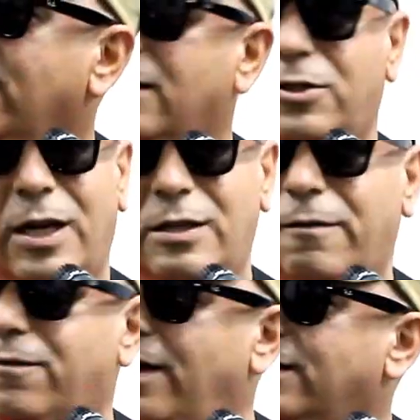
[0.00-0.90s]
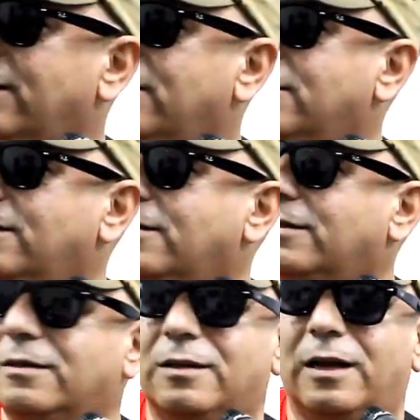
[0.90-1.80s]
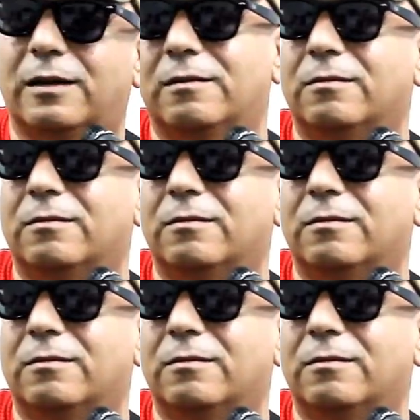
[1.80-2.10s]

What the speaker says: Then change the phrase, and like.